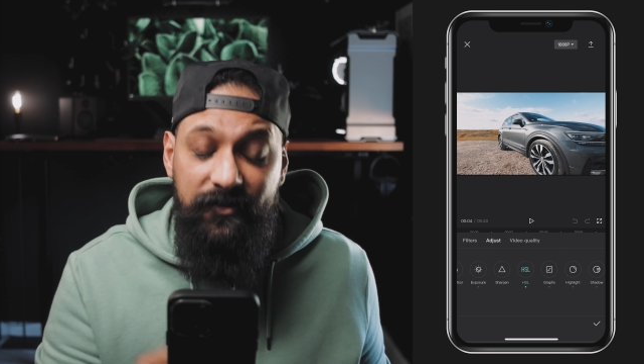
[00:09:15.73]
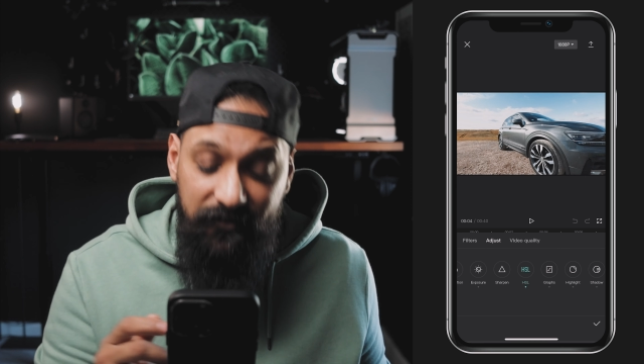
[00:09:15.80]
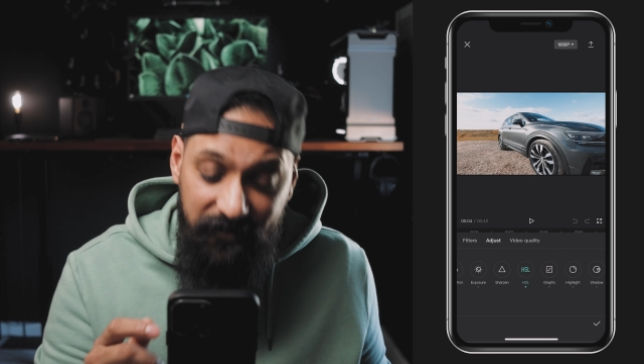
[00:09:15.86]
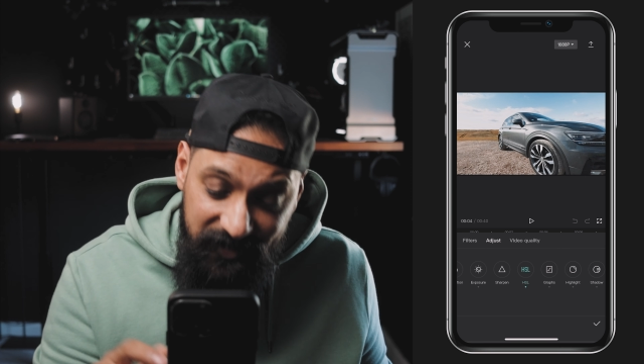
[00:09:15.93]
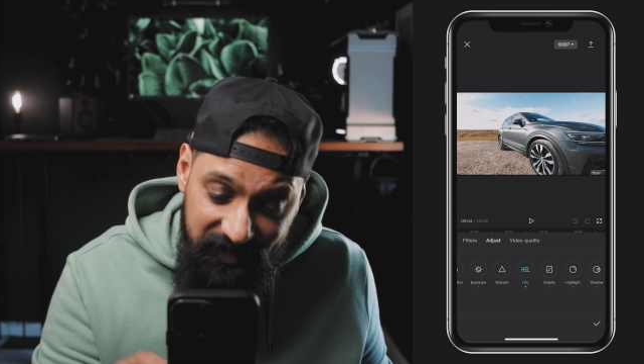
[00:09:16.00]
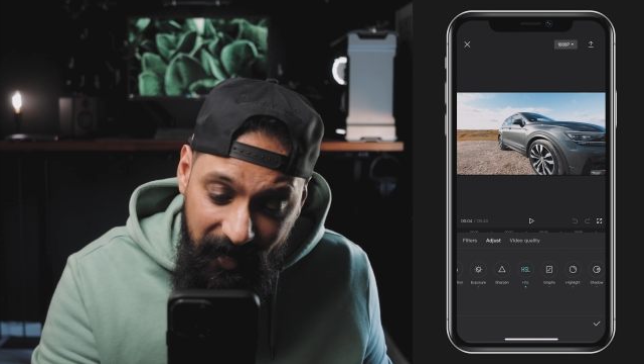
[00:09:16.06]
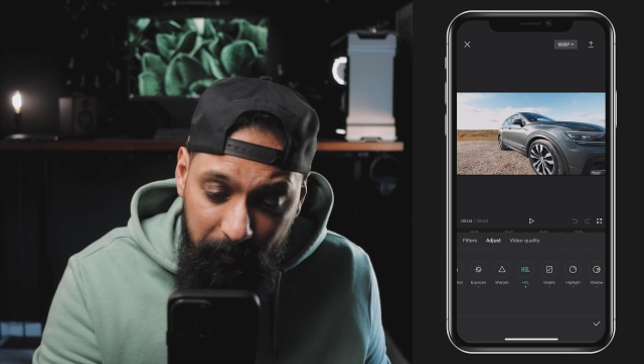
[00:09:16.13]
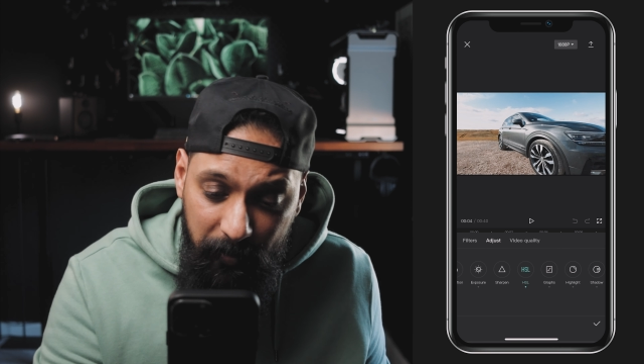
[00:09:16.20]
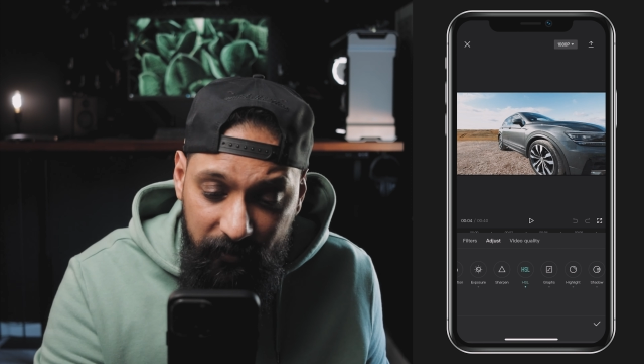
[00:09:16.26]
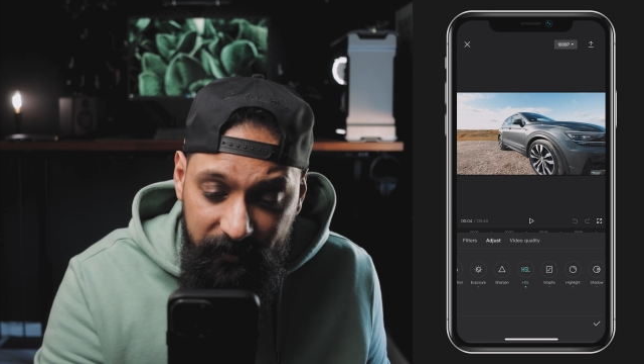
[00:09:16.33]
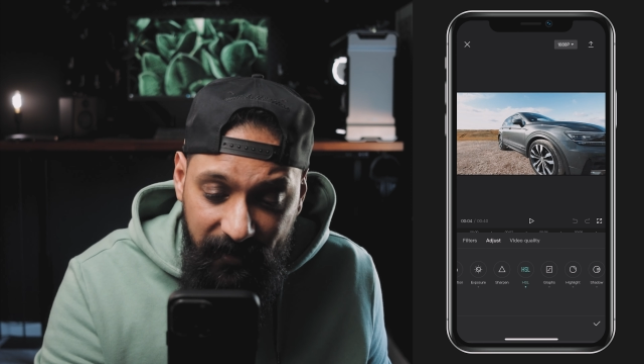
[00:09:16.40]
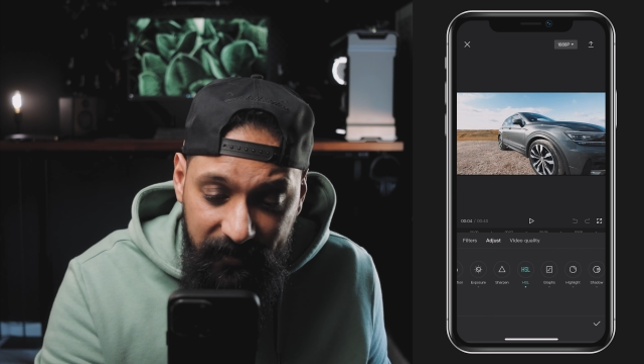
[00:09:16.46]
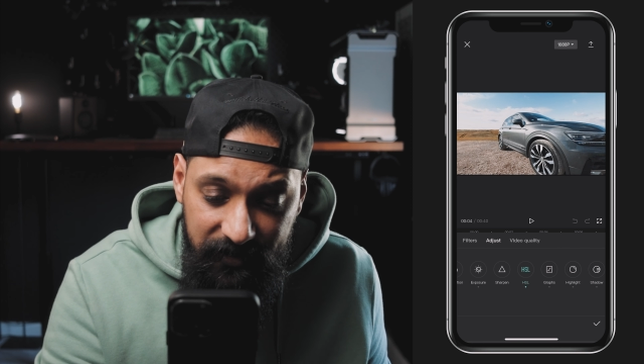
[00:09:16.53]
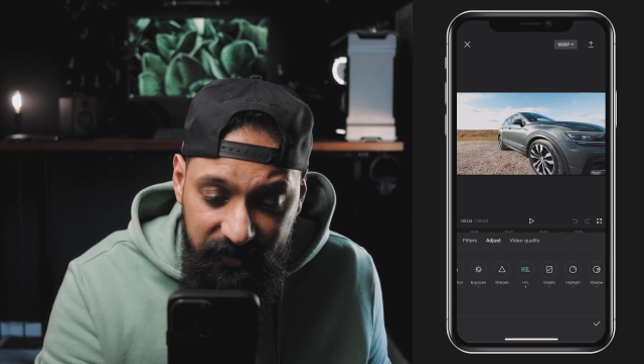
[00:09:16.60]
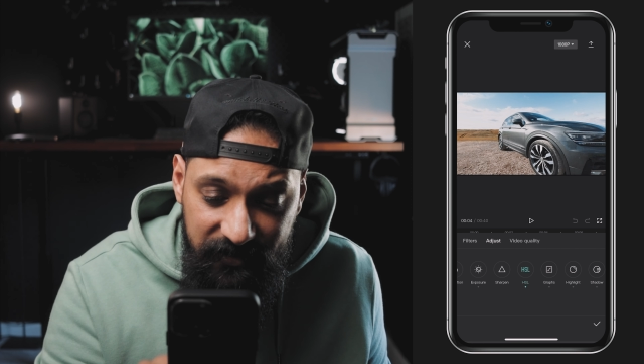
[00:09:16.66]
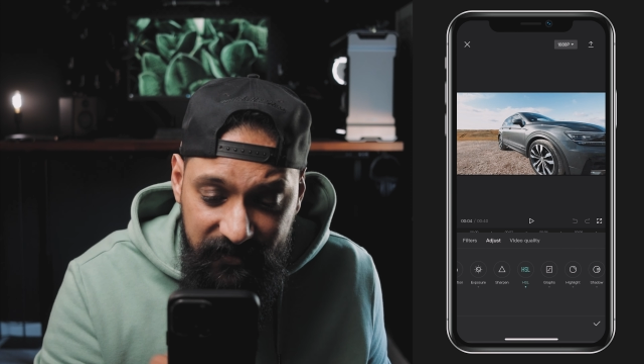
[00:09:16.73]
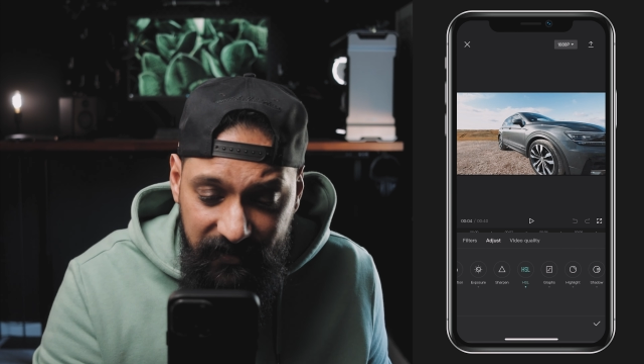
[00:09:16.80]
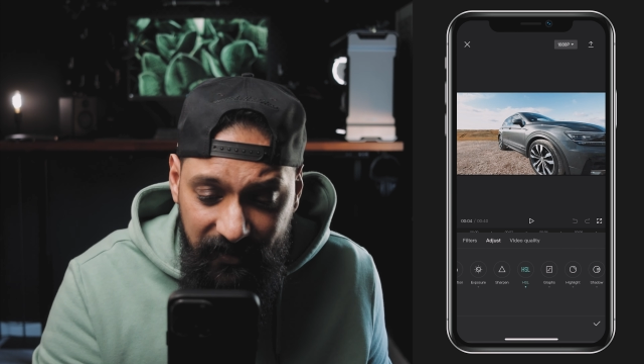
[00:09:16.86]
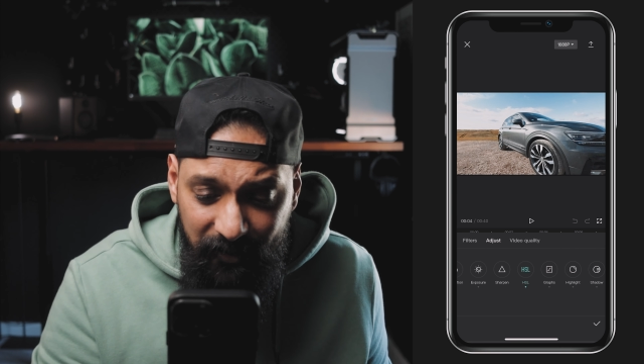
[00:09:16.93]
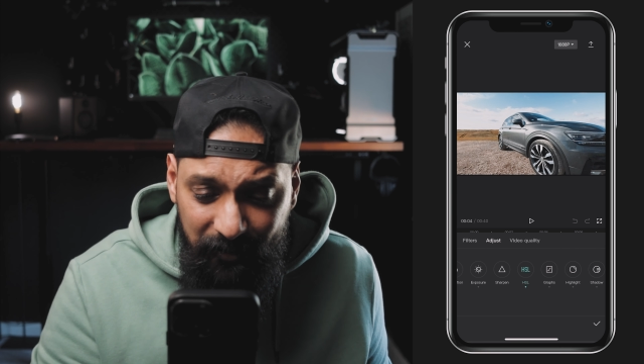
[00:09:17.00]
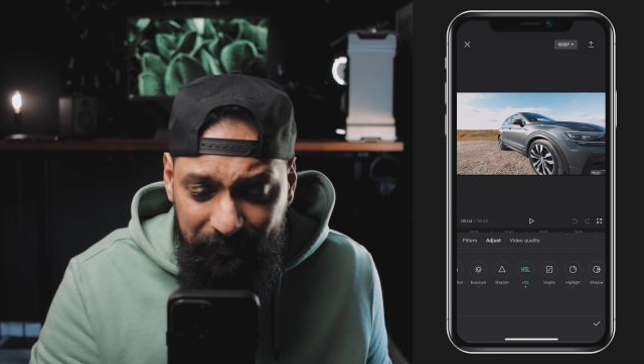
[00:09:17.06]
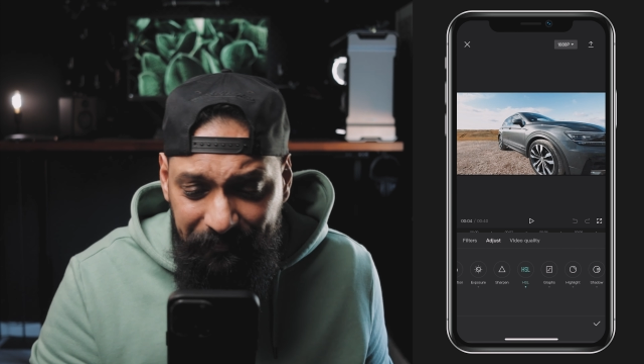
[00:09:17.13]
So I'm going to tap on
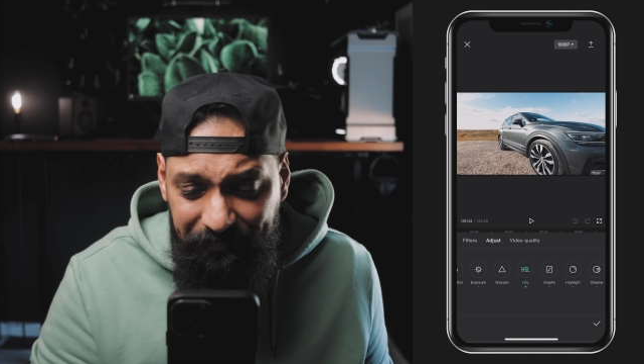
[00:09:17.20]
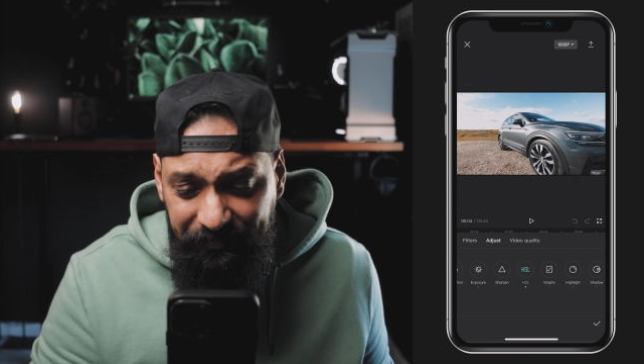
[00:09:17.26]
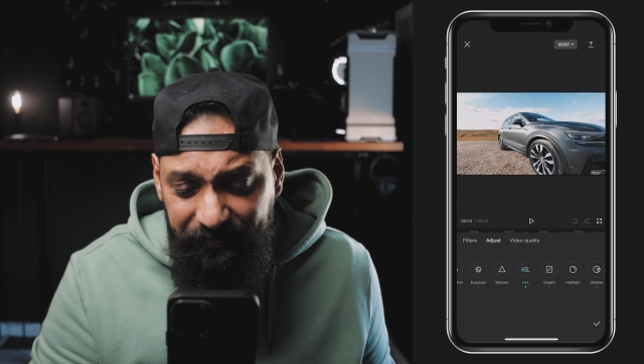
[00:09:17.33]
HSL